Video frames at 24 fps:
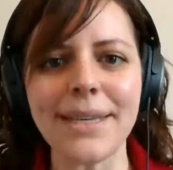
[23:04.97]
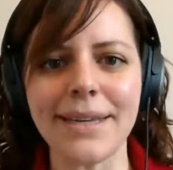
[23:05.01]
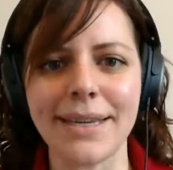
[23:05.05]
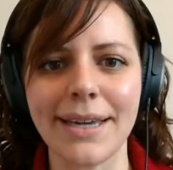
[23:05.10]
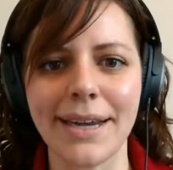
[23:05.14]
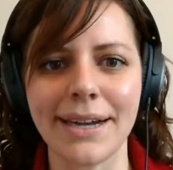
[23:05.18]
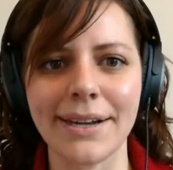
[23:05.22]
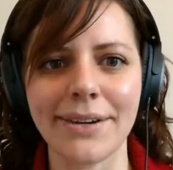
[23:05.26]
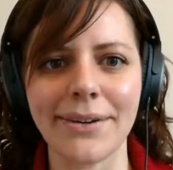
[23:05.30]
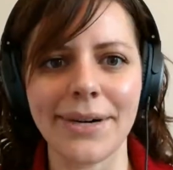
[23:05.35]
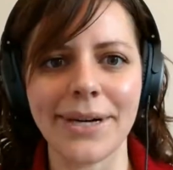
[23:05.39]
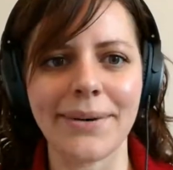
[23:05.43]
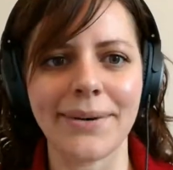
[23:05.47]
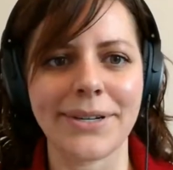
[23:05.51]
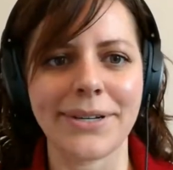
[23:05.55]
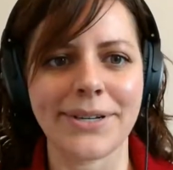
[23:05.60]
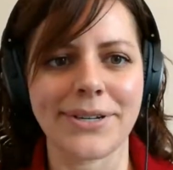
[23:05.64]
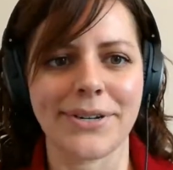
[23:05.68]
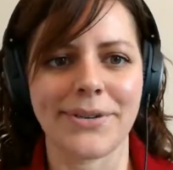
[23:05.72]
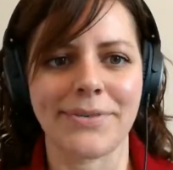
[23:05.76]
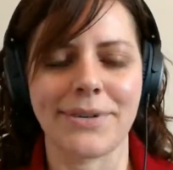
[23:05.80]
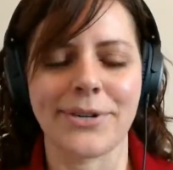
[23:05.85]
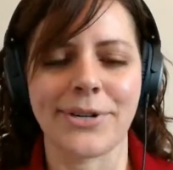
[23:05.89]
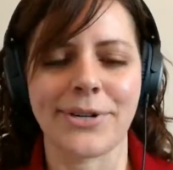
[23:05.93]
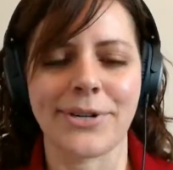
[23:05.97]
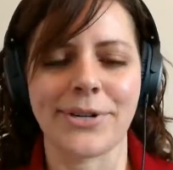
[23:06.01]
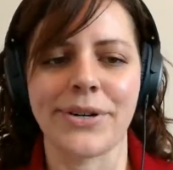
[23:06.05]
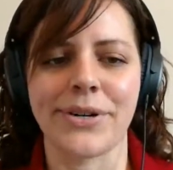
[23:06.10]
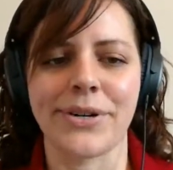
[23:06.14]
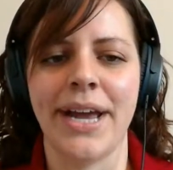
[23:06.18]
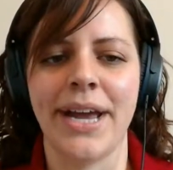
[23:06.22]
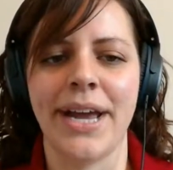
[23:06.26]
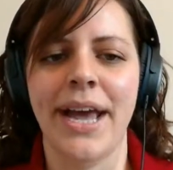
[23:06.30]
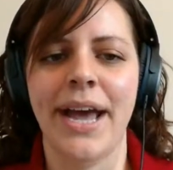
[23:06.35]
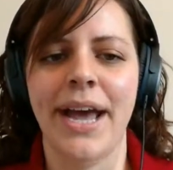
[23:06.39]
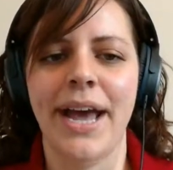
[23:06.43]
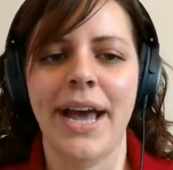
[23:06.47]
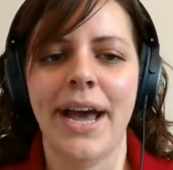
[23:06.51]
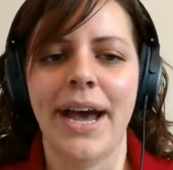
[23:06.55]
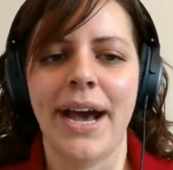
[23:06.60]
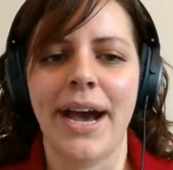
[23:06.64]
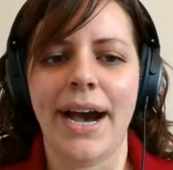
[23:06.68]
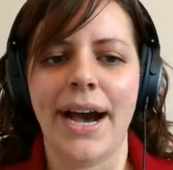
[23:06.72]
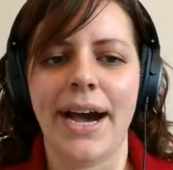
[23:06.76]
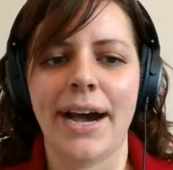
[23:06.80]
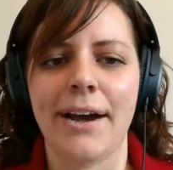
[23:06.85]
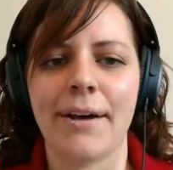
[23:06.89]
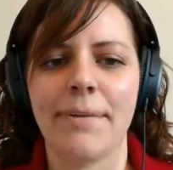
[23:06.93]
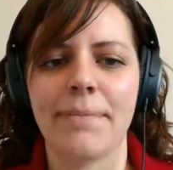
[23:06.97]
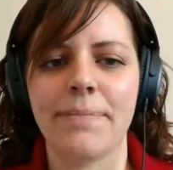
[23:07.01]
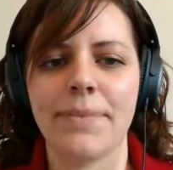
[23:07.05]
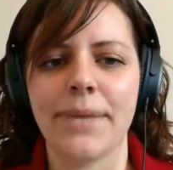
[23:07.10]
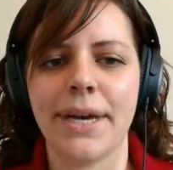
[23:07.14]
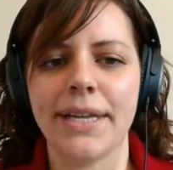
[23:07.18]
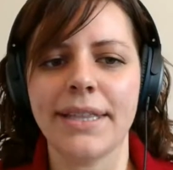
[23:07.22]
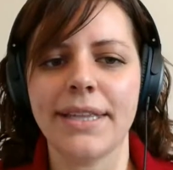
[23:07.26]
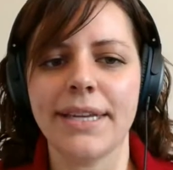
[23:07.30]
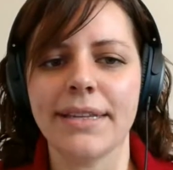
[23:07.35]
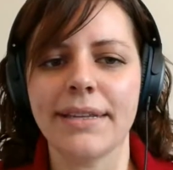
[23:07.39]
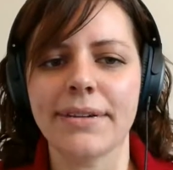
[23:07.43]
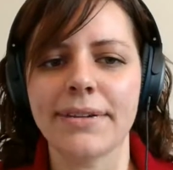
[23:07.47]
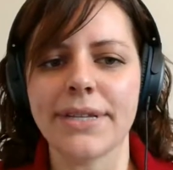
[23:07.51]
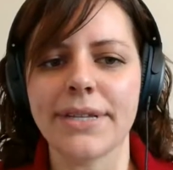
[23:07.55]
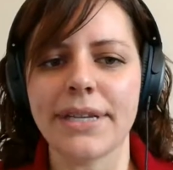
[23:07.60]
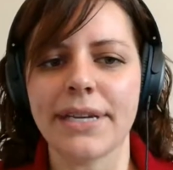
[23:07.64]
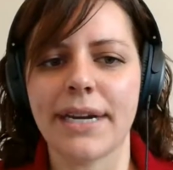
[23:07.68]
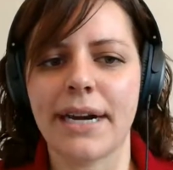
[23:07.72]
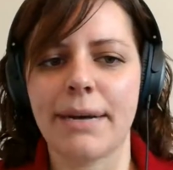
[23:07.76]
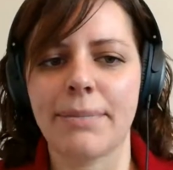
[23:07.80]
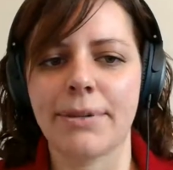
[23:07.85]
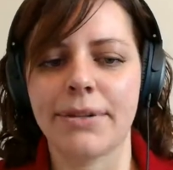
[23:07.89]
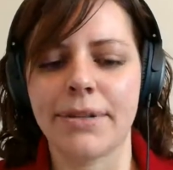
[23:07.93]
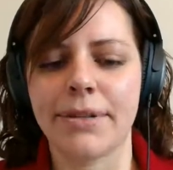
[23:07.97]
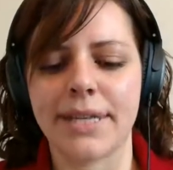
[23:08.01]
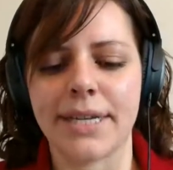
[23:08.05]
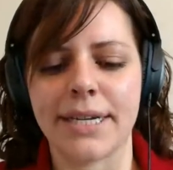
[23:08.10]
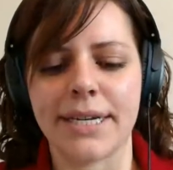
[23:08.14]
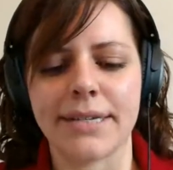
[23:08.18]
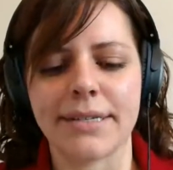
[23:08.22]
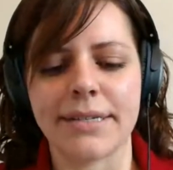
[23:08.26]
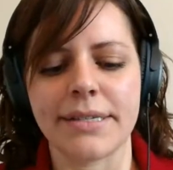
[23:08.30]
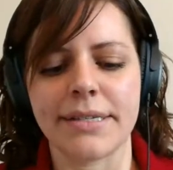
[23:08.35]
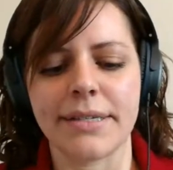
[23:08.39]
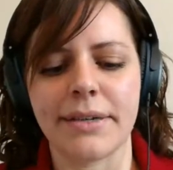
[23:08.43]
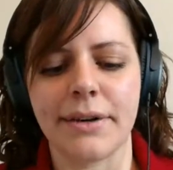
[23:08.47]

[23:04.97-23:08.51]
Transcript: Yeah, great question, Richard. I think there's a couple of things.